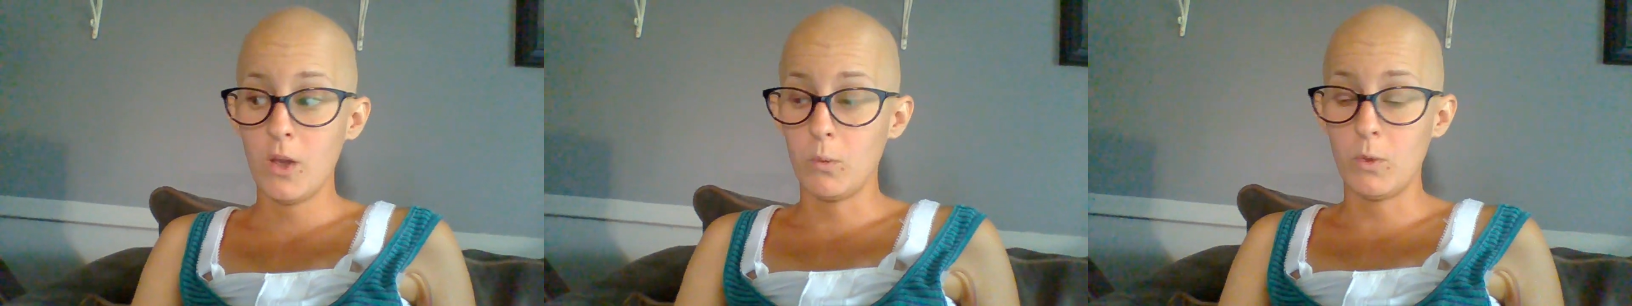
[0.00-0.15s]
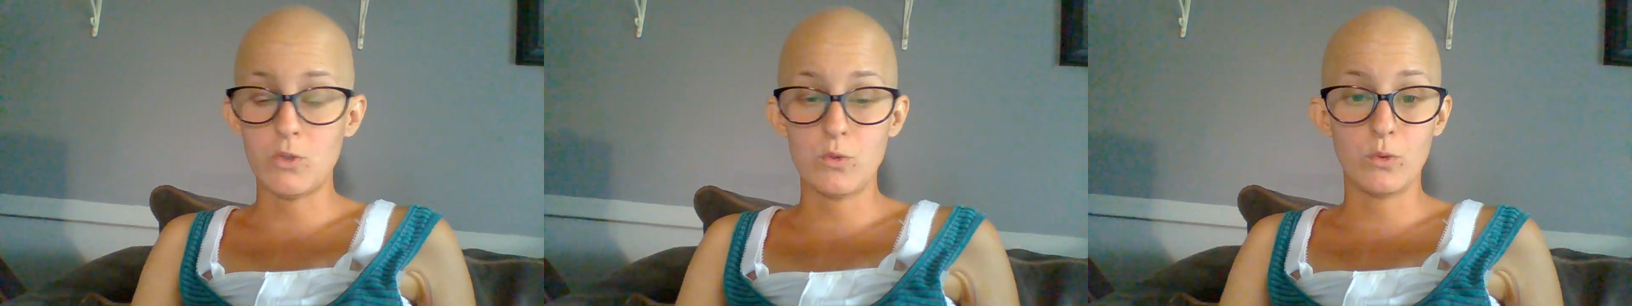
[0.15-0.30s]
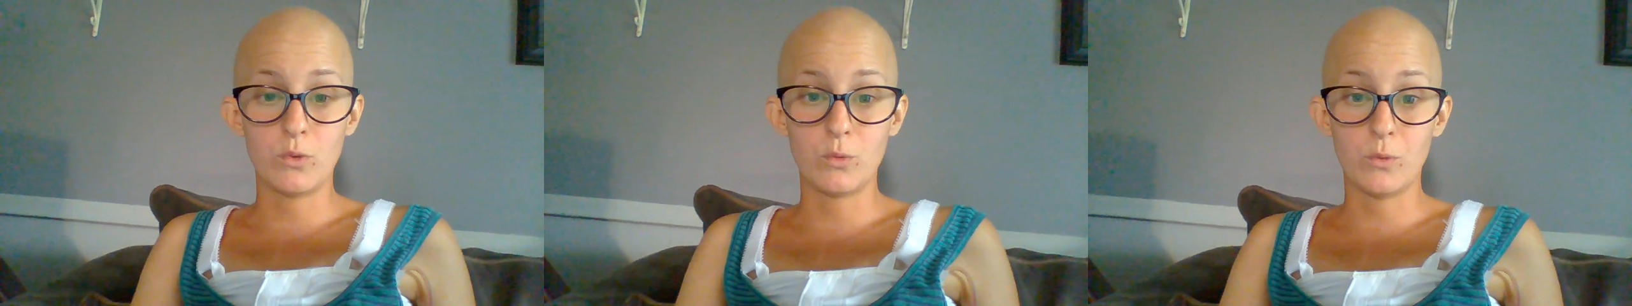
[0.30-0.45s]

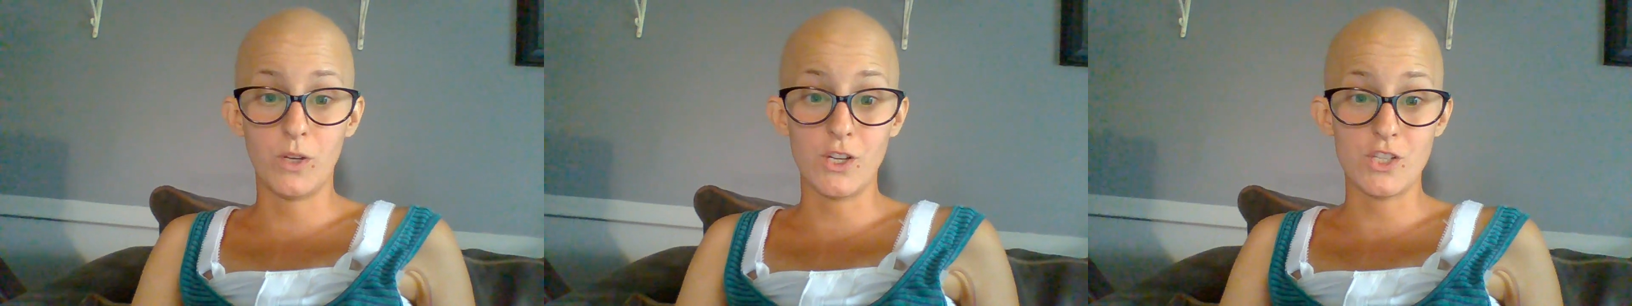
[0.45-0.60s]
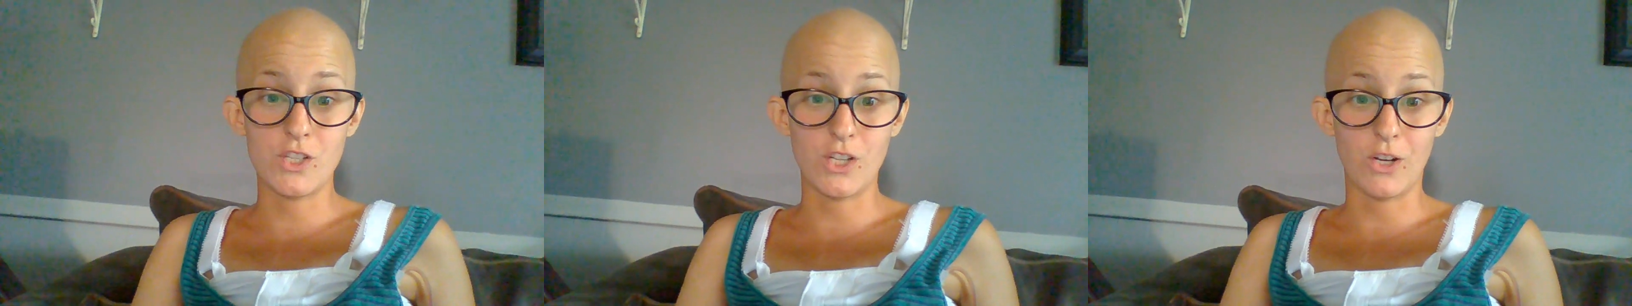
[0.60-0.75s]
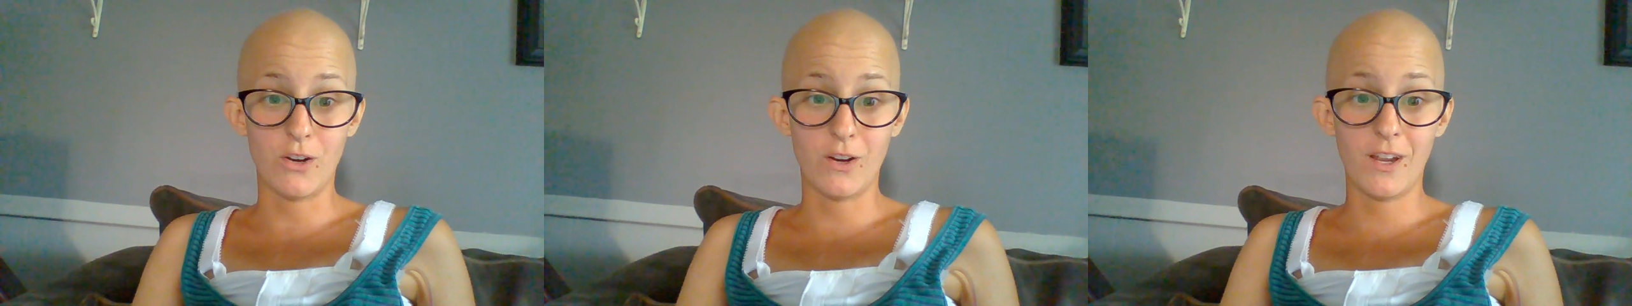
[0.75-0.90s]
which was
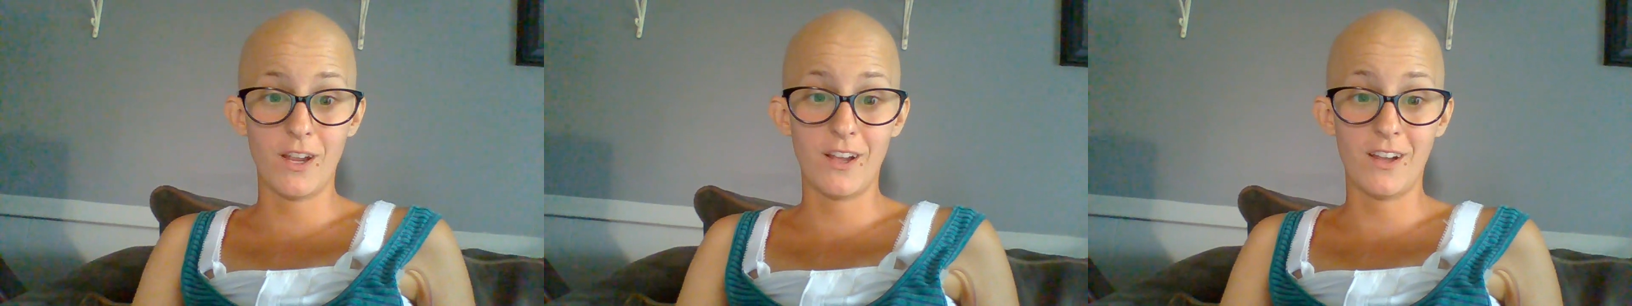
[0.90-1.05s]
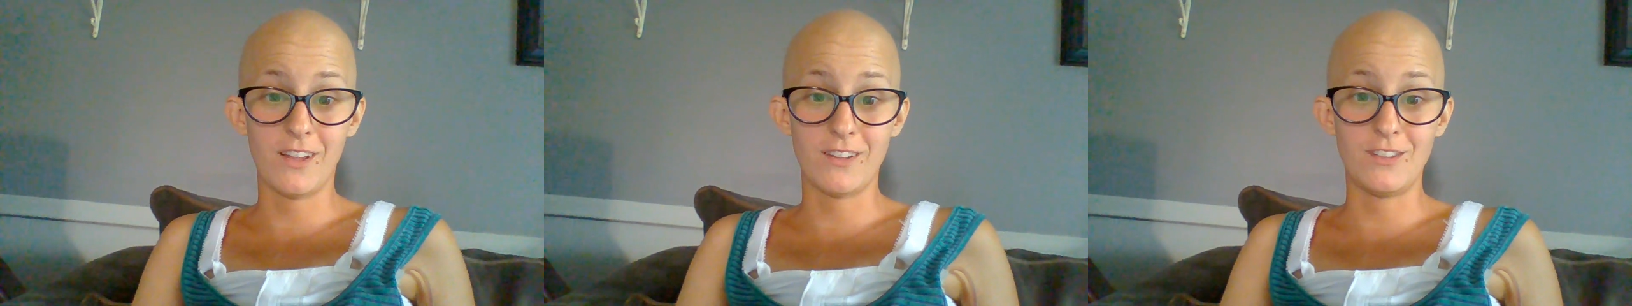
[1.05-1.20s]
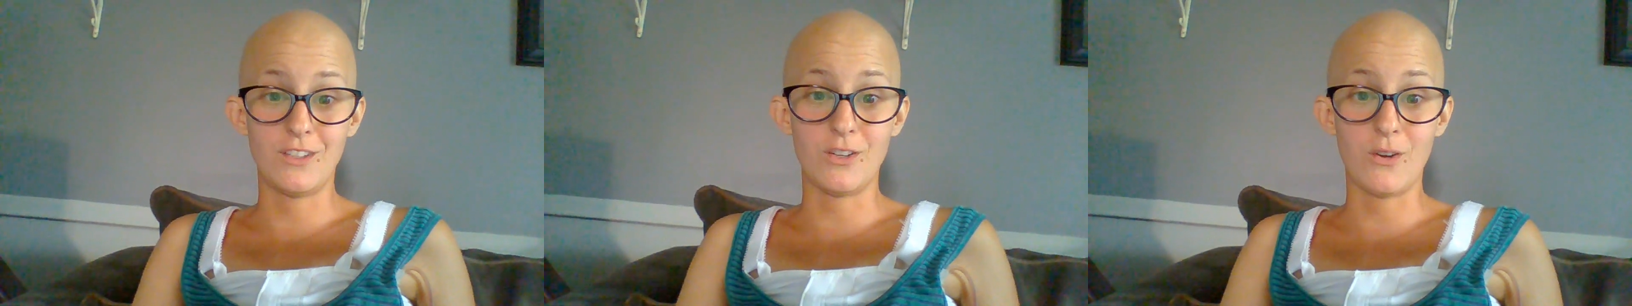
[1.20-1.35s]
reassuring
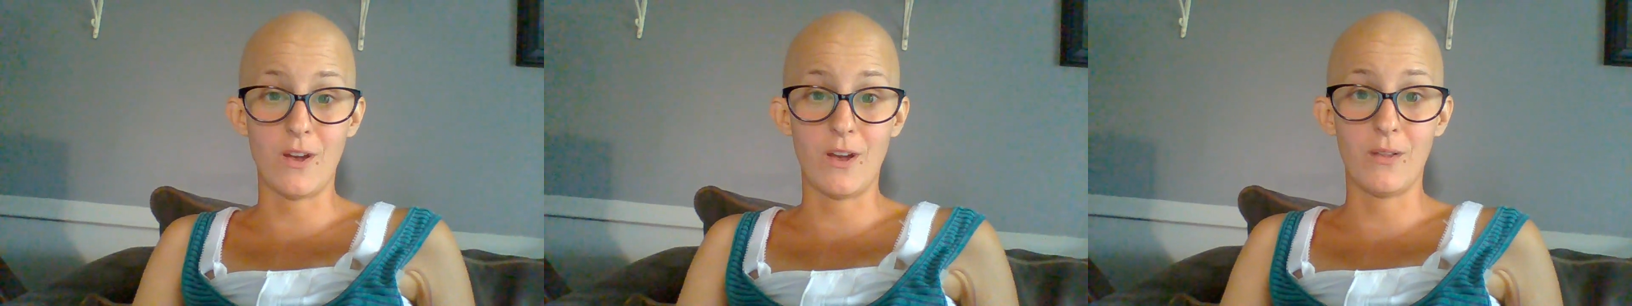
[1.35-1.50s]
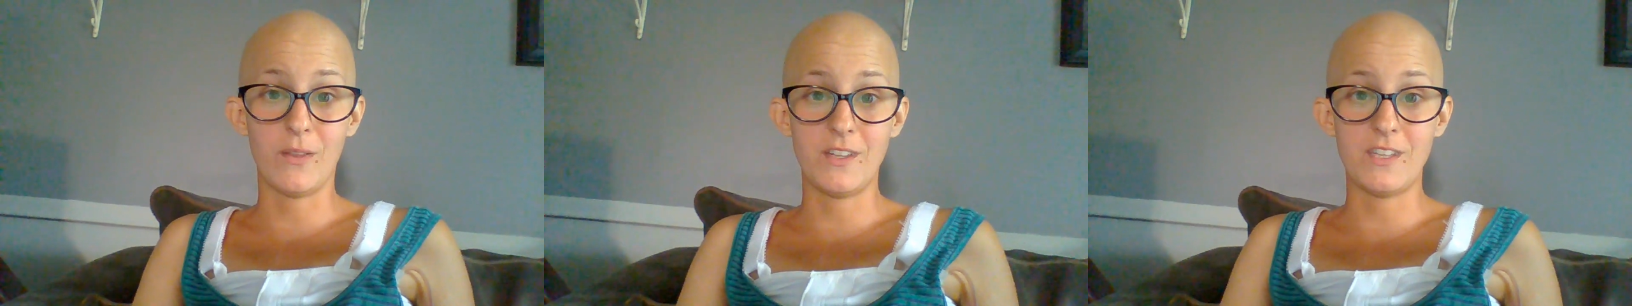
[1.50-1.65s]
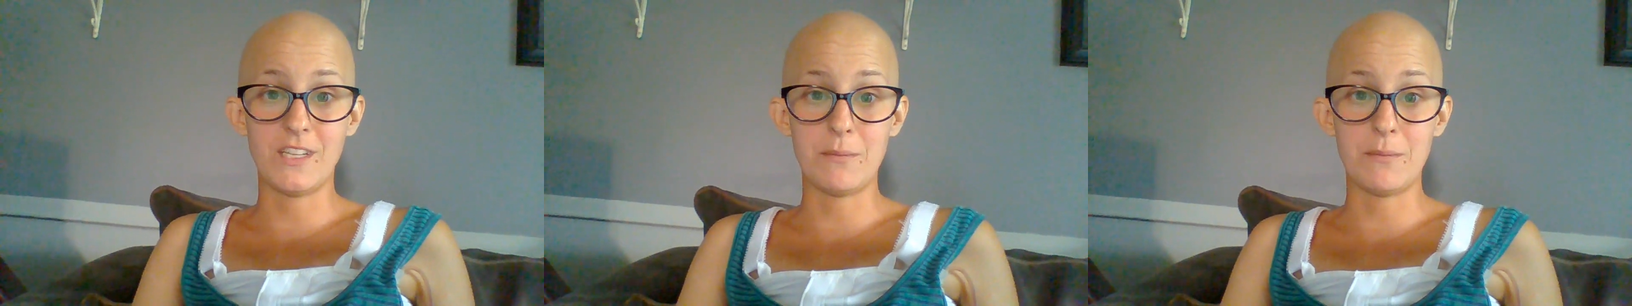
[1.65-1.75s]
because, I only